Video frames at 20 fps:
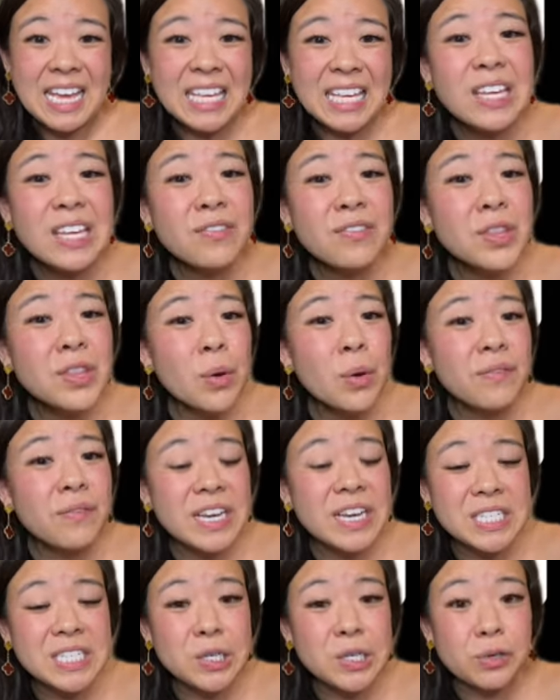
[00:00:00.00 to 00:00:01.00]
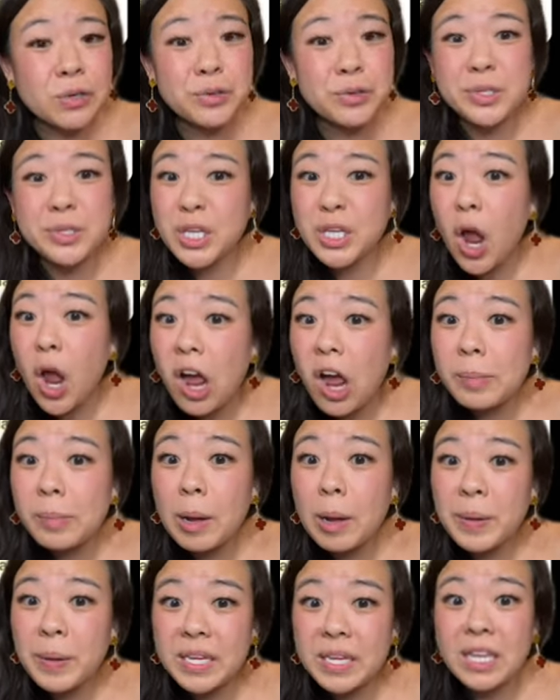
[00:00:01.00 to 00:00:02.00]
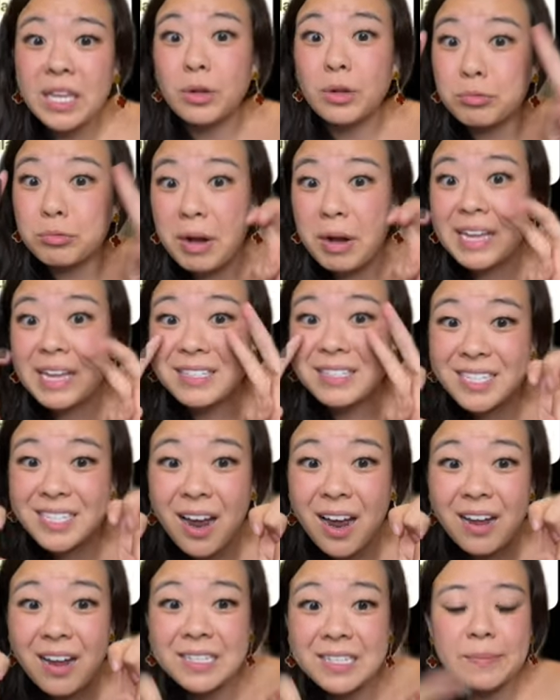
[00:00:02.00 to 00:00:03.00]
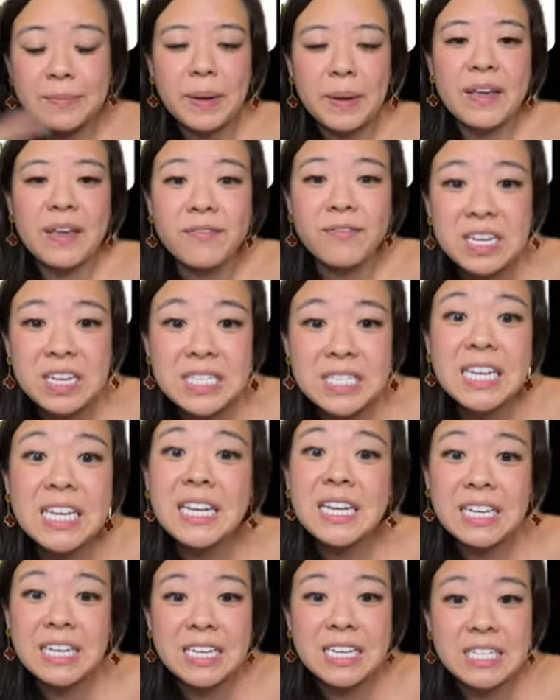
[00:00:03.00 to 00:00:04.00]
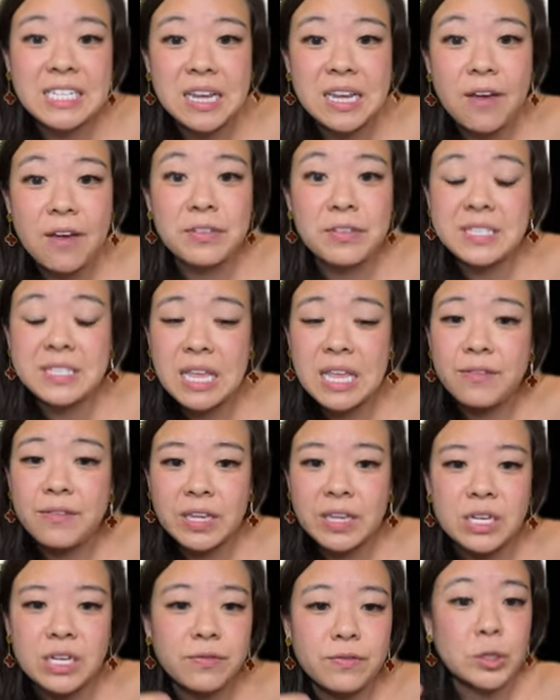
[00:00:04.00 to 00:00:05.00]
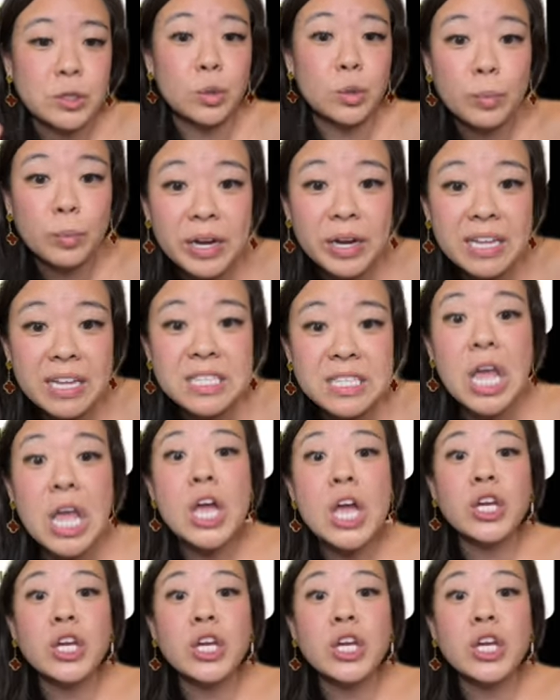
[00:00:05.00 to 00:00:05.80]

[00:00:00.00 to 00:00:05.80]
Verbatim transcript: Even though investing gurus talk about picking the right stocks, by investing in an ETF instead of individual brands,